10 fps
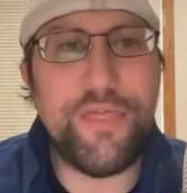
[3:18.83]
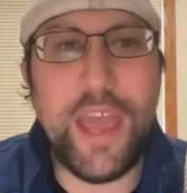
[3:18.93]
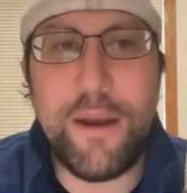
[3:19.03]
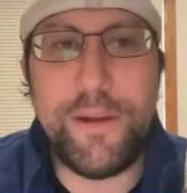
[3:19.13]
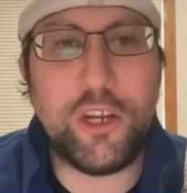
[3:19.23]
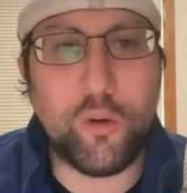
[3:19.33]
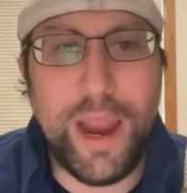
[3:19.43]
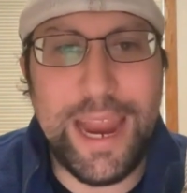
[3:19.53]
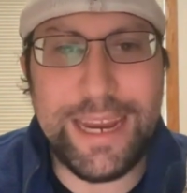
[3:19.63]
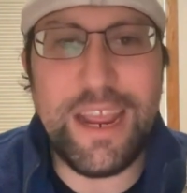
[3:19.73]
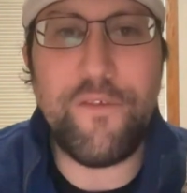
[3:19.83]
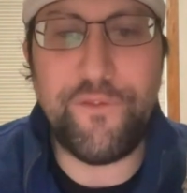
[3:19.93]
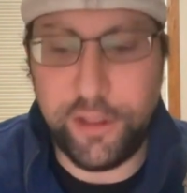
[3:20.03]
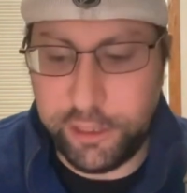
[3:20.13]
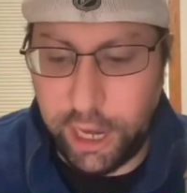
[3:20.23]
that'd be great
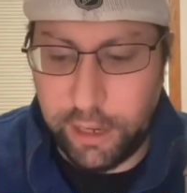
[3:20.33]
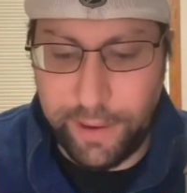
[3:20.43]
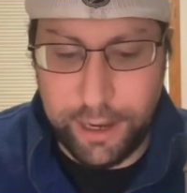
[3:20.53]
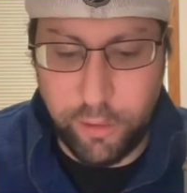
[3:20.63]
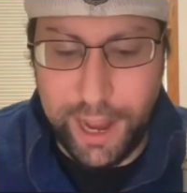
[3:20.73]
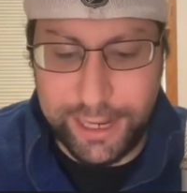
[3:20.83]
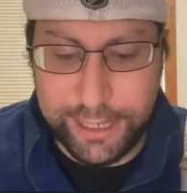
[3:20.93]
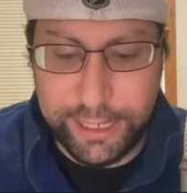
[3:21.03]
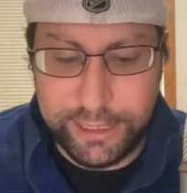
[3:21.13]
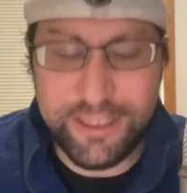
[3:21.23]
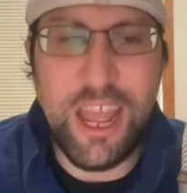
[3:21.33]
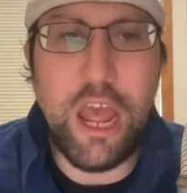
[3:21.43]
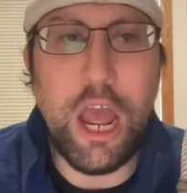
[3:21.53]
for the Colorado Rockies.